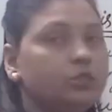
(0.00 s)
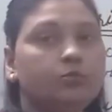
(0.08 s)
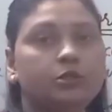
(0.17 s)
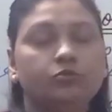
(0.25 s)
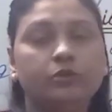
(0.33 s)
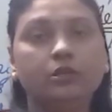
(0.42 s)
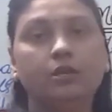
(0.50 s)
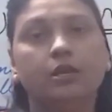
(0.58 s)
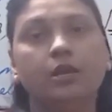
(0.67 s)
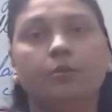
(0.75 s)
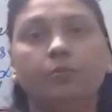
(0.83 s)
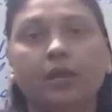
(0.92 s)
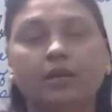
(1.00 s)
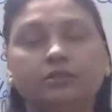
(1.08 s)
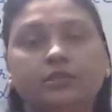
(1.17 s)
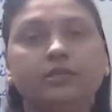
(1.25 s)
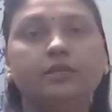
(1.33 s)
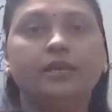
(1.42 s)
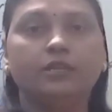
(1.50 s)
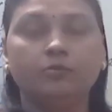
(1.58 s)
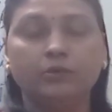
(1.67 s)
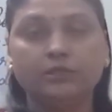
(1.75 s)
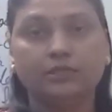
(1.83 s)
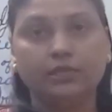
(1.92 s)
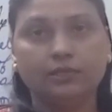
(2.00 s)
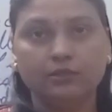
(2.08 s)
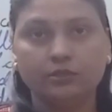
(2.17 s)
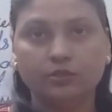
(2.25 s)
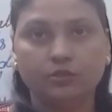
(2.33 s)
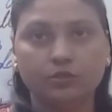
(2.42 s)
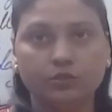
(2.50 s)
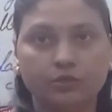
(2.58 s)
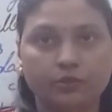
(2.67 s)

between plant and animal cells.